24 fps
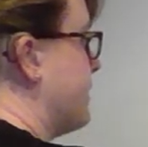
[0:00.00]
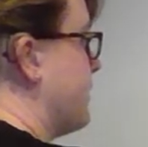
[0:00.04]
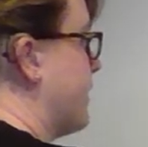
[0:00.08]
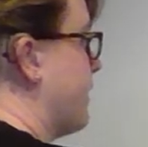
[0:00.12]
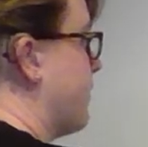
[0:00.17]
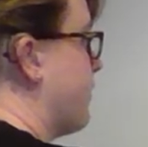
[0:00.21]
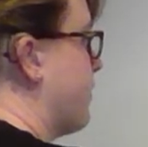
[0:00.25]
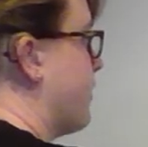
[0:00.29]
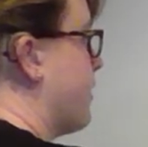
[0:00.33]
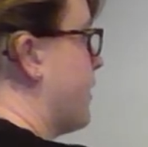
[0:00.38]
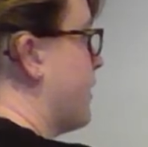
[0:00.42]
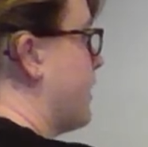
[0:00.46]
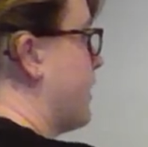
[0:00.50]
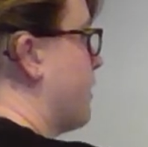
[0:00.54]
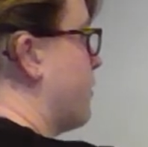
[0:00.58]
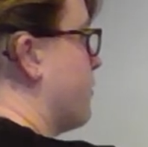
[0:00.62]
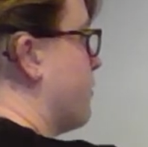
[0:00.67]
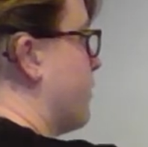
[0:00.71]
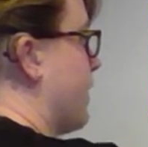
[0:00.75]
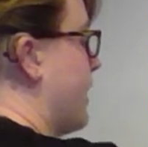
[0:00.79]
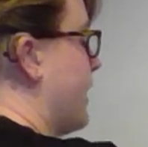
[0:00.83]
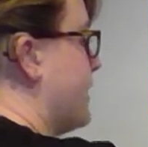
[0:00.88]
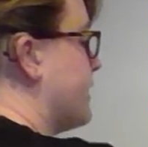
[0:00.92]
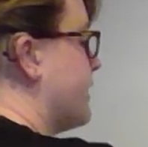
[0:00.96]
and everything,
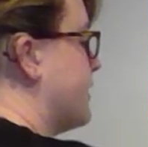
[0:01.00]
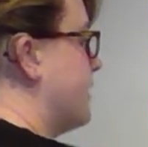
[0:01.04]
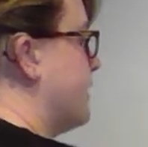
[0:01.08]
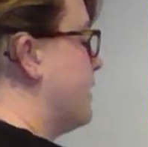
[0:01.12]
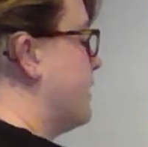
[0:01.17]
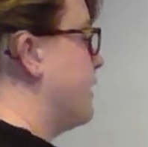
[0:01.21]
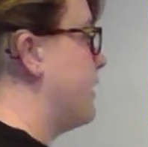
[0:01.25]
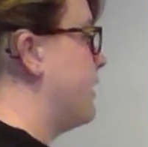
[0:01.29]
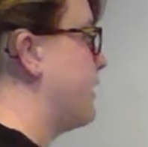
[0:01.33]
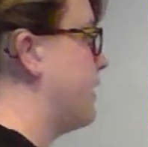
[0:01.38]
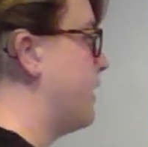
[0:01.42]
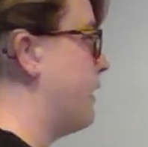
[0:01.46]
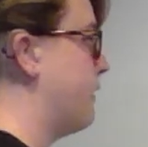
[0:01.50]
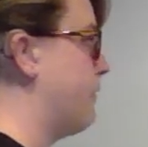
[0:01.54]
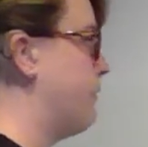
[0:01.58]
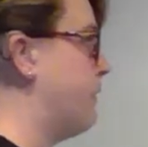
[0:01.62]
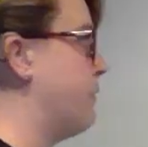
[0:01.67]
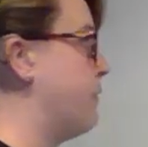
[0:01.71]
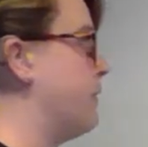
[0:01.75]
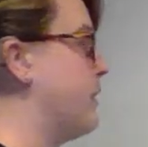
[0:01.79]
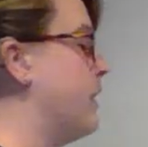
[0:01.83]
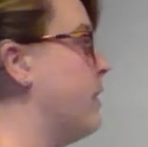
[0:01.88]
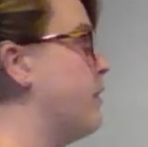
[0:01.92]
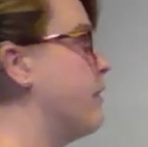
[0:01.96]
great. If you
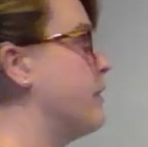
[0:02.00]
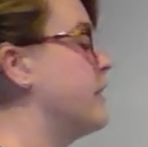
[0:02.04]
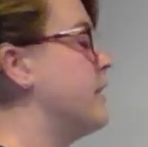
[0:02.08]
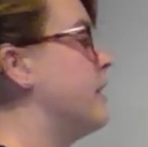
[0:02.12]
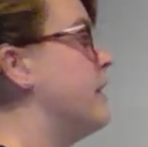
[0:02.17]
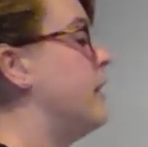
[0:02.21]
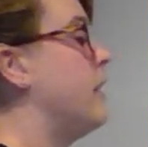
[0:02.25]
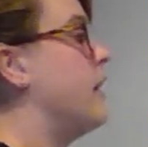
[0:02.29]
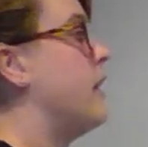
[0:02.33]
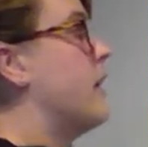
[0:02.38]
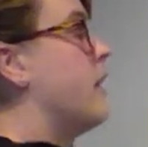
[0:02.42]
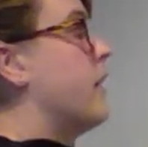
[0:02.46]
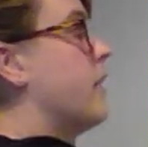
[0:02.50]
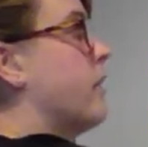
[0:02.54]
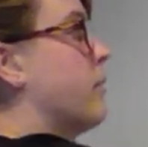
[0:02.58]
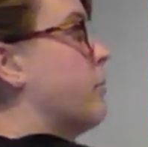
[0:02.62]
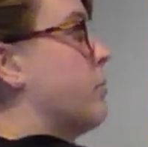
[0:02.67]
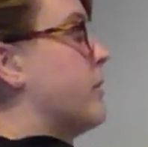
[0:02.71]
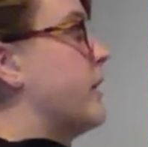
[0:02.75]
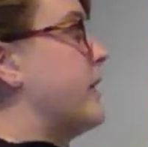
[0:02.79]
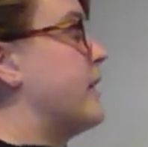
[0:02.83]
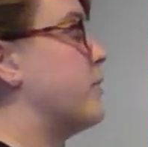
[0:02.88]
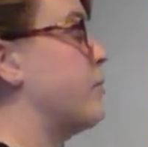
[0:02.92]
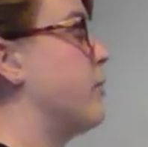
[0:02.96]
don't, the
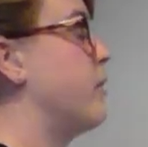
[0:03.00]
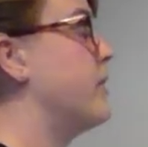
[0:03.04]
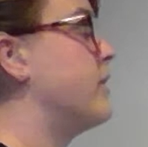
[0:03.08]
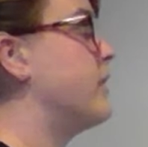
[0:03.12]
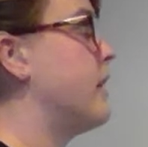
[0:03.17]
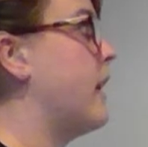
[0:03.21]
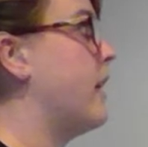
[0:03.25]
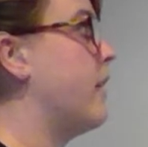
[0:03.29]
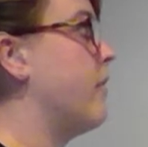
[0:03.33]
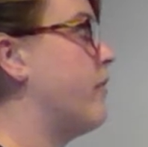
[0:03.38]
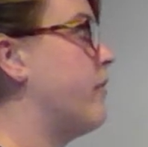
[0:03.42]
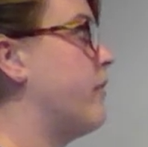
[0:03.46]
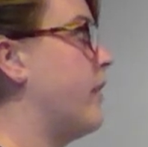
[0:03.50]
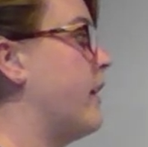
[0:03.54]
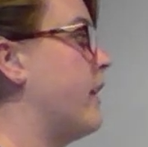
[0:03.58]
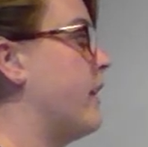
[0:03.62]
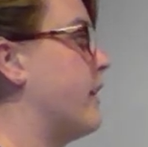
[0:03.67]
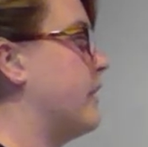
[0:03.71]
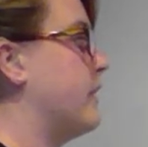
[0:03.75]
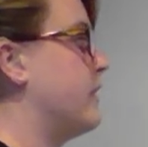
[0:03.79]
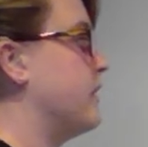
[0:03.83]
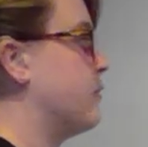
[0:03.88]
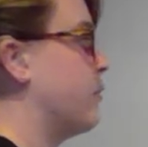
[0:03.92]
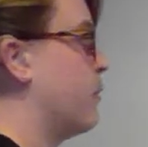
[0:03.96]
place where sine of theta
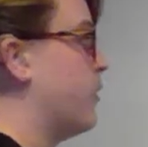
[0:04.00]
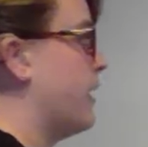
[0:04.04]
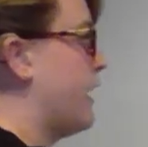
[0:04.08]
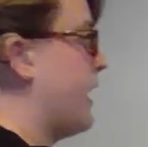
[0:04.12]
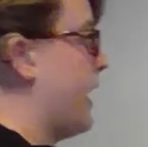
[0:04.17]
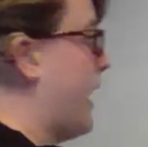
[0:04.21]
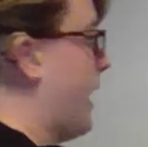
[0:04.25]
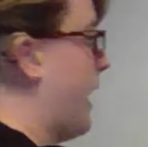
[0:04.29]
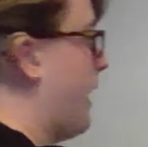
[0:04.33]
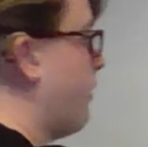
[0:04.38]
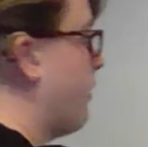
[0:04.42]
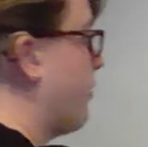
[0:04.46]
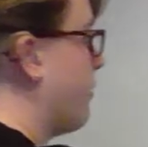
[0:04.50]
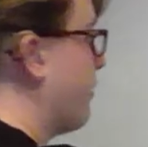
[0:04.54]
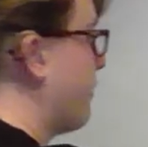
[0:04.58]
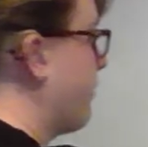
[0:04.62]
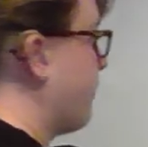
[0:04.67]
is 1/2